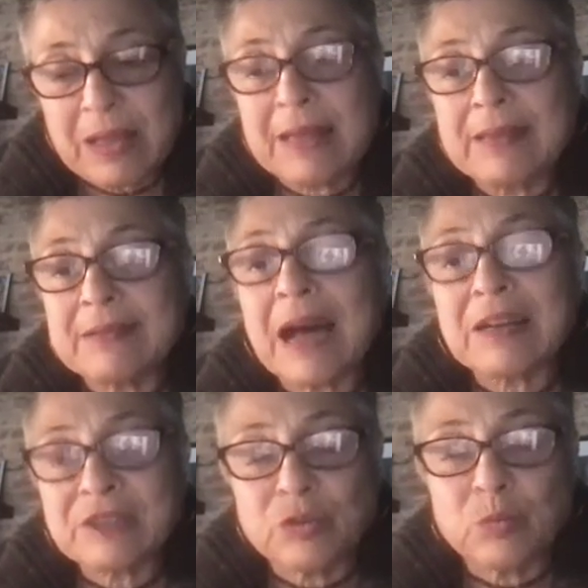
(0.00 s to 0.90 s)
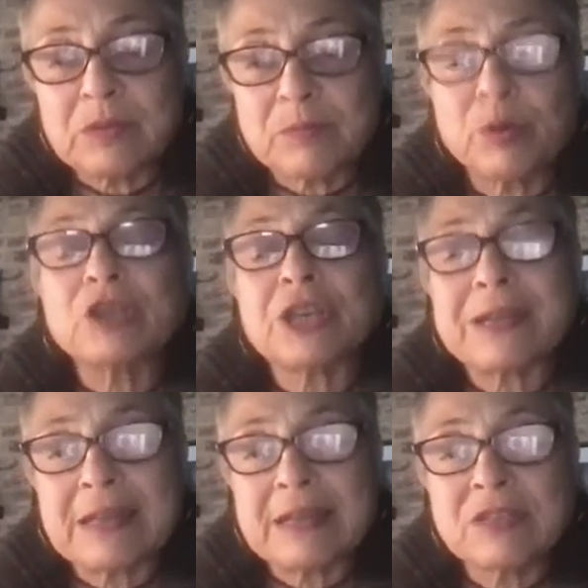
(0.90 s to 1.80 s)
And the doctor was
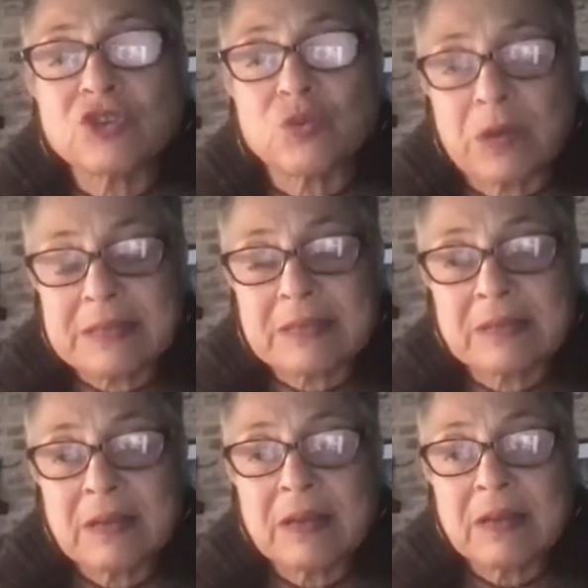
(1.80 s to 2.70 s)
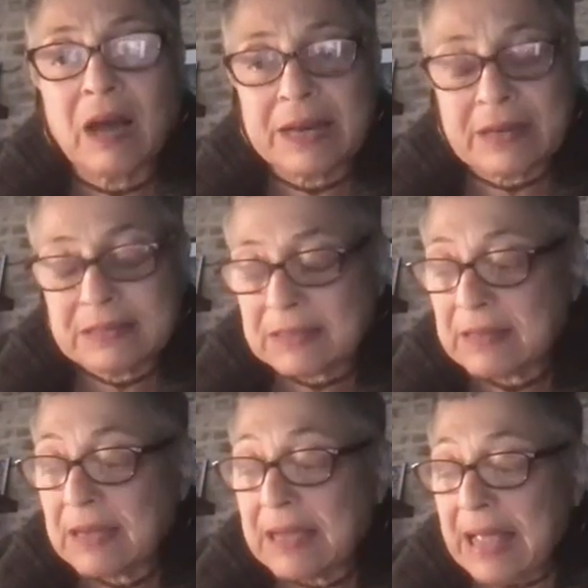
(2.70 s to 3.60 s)
pushing his choice on us.
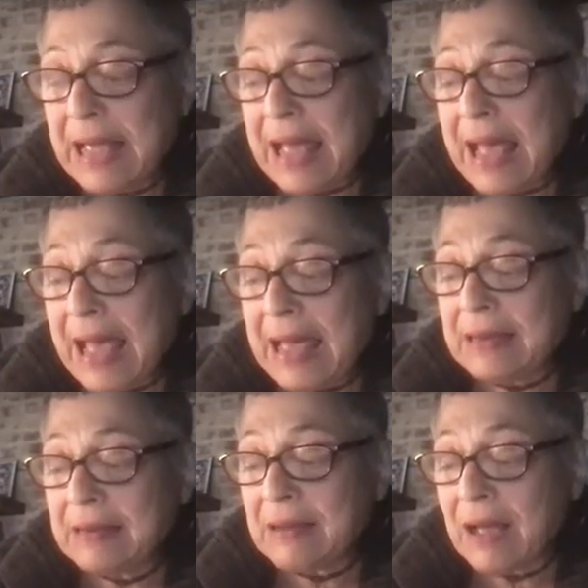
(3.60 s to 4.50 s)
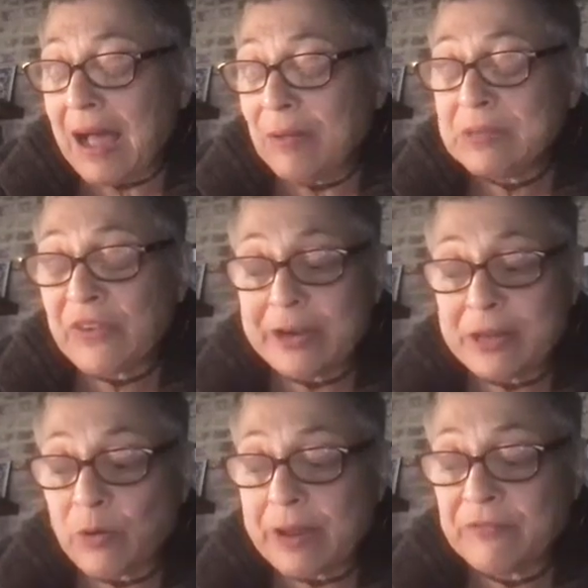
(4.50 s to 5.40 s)
And I was very
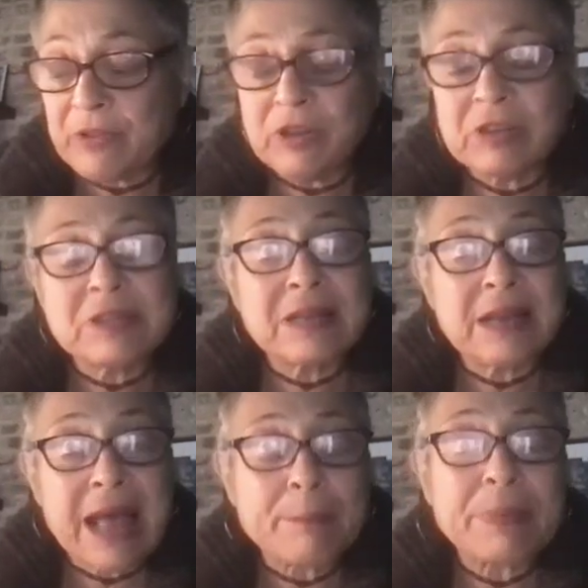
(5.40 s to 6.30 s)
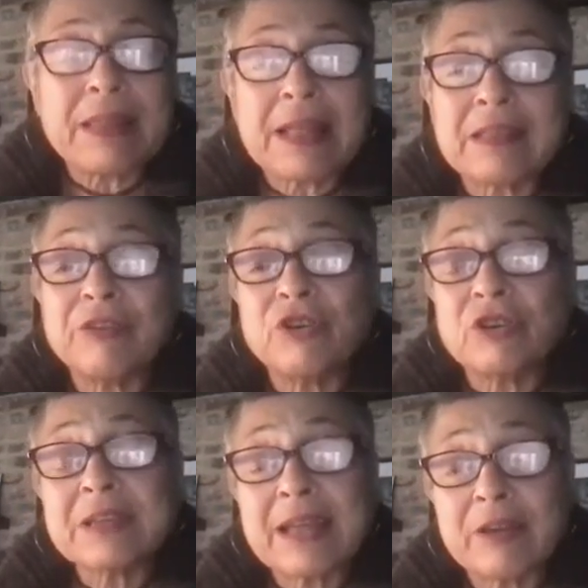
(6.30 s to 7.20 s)
grateful because it happened that the
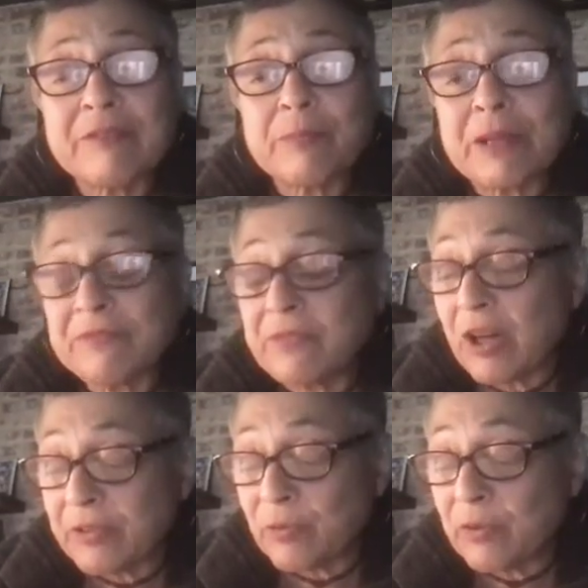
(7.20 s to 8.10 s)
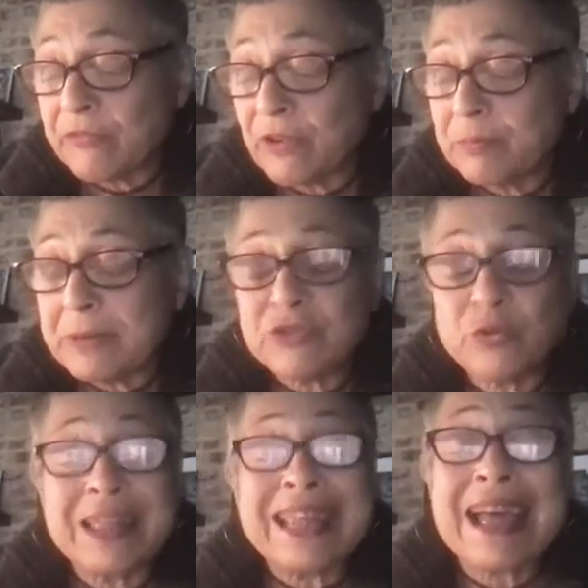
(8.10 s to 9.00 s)
nurse caring for my father referred me to
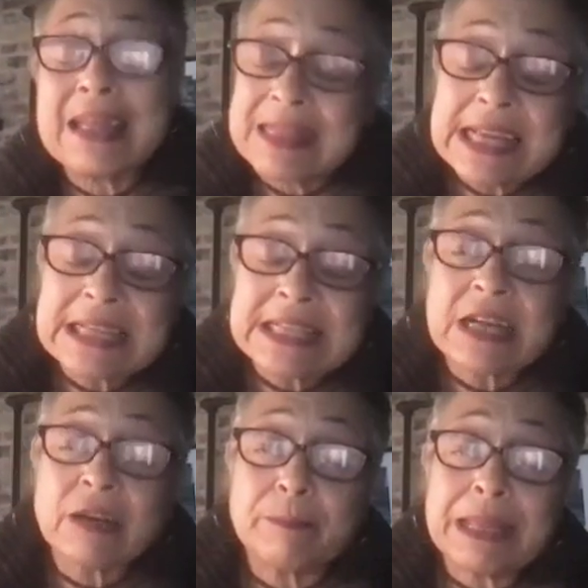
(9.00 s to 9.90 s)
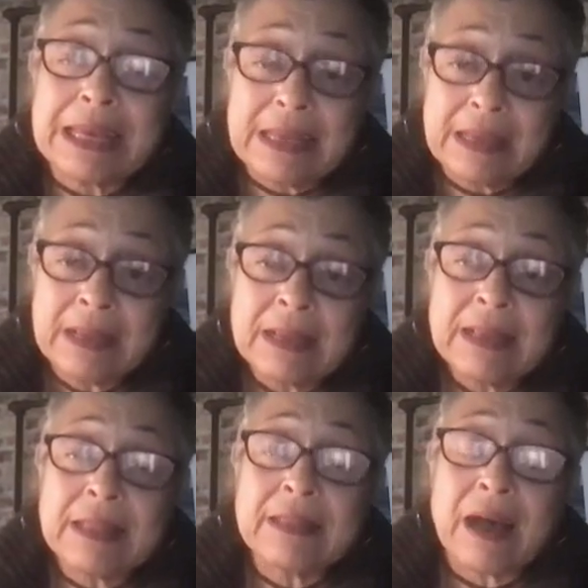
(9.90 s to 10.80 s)
the ethics committee
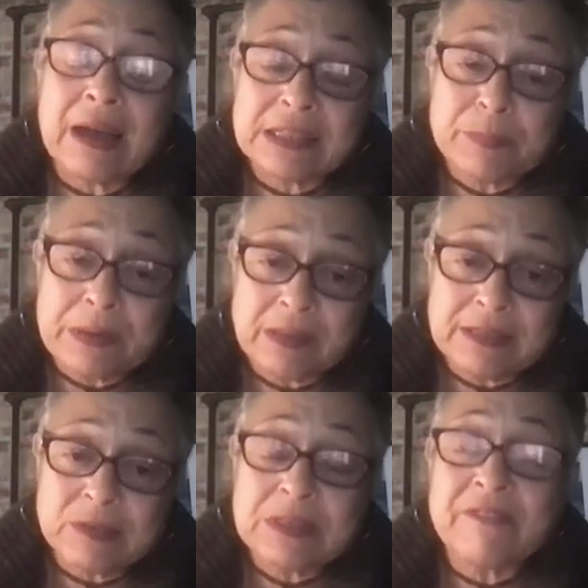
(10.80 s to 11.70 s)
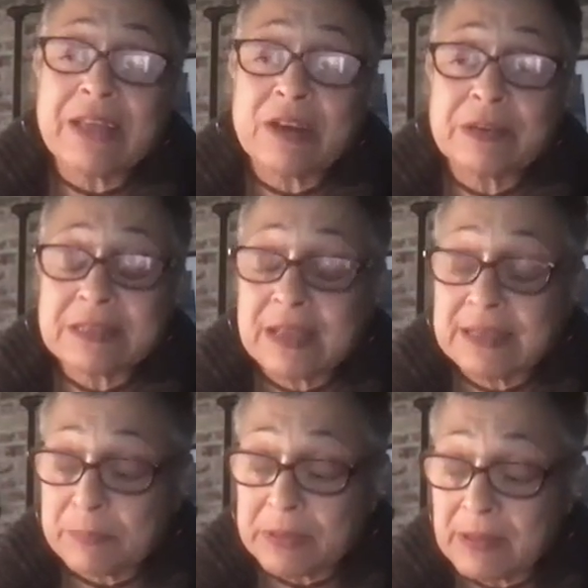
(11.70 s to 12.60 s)
in the hospital. This was the Veterans
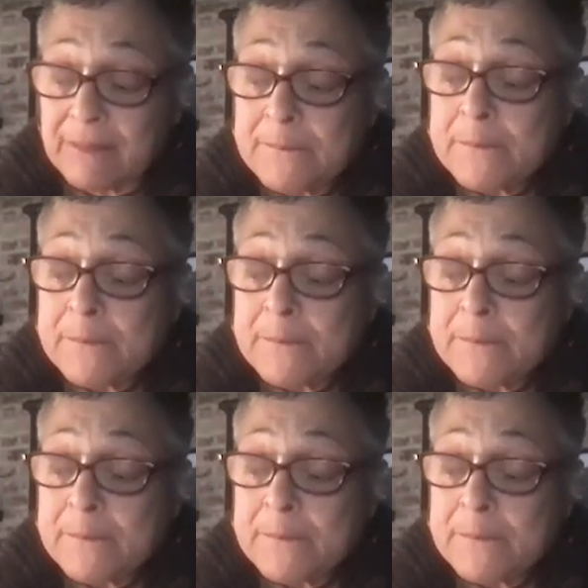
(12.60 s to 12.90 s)
Hospital.